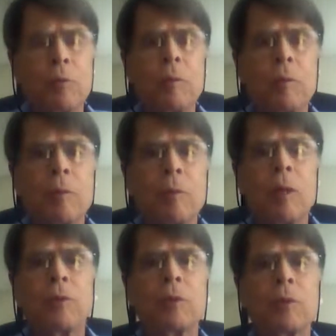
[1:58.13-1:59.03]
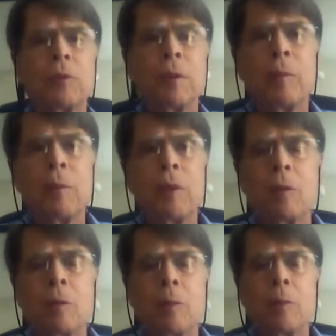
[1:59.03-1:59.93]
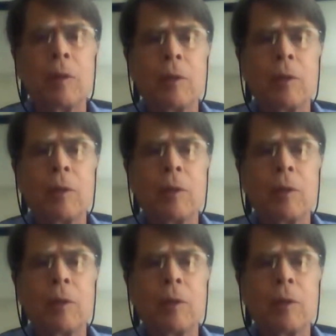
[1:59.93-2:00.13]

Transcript: been helpful to a lot of people because it's